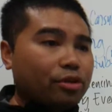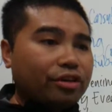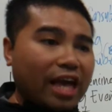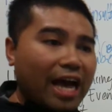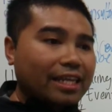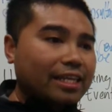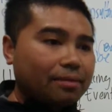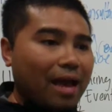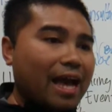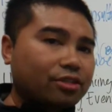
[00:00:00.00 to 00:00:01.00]
You gotta keep
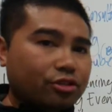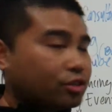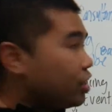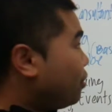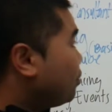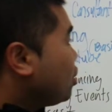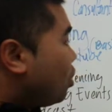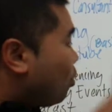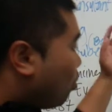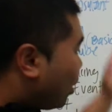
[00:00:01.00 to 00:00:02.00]
asking yourself,
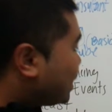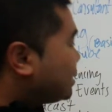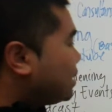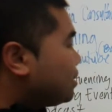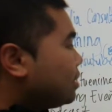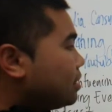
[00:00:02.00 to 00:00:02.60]
what is it?